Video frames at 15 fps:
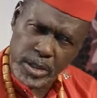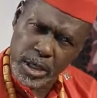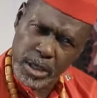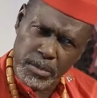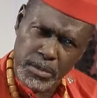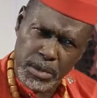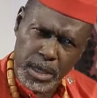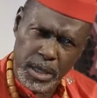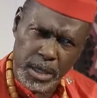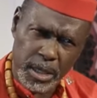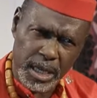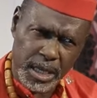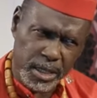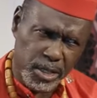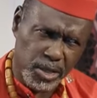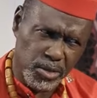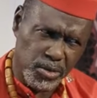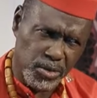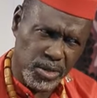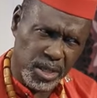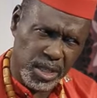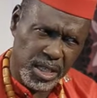Does it mean that
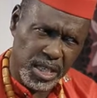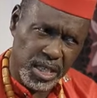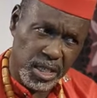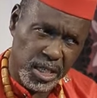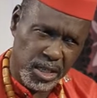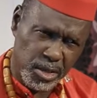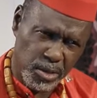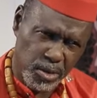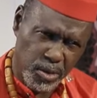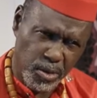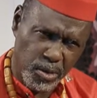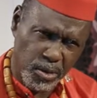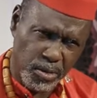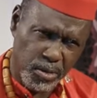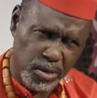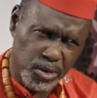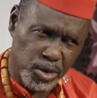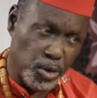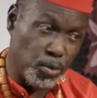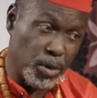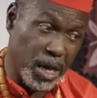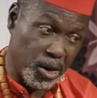you didn't know
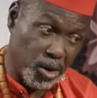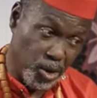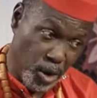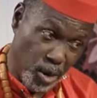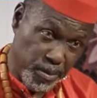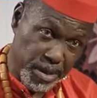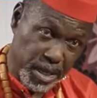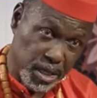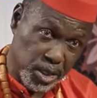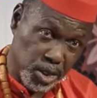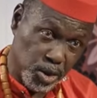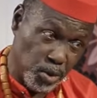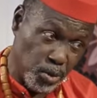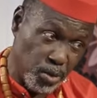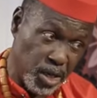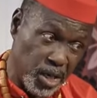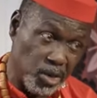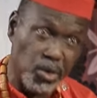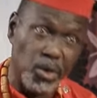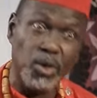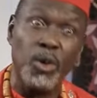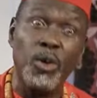you were coming to
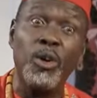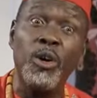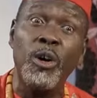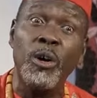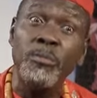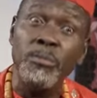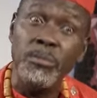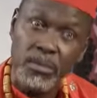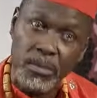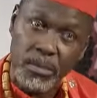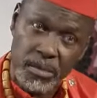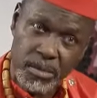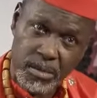a royal home?